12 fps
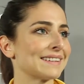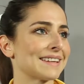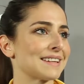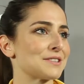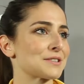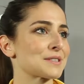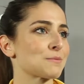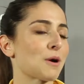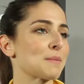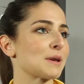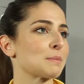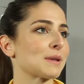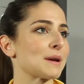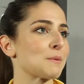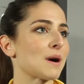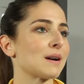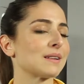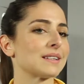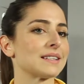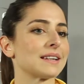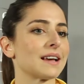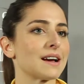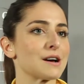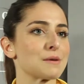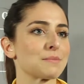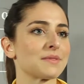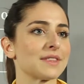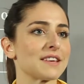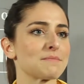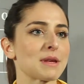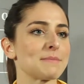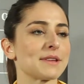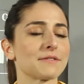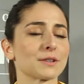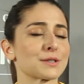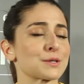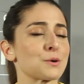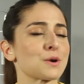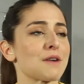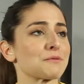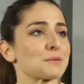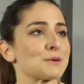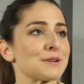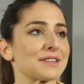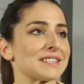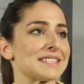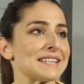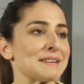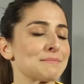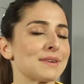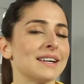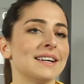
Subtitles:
They just want me to play well, and they've made me feel so comfortable on the team